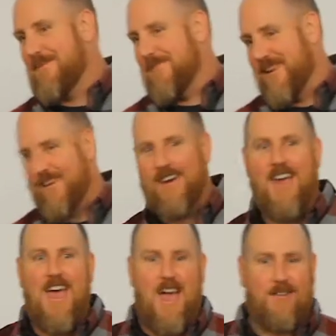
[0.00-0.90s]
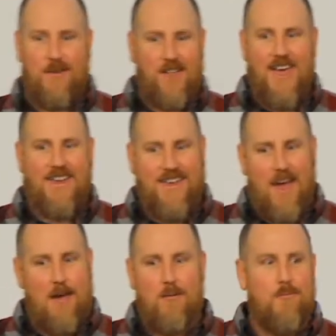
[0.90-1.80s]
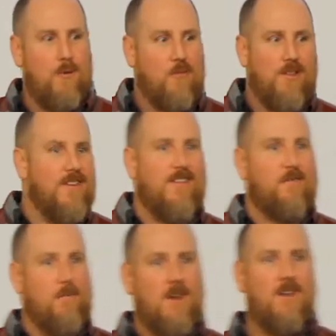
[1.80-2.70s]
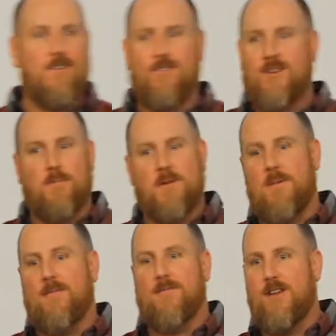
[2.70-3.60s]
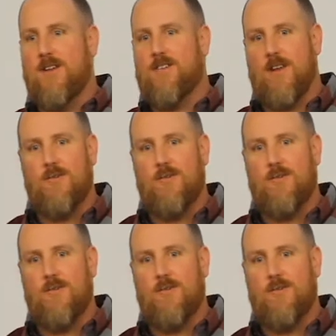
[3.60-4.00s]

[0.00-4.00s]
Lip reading: like beer. And so like, it's been really easy for me to just jump into my fridge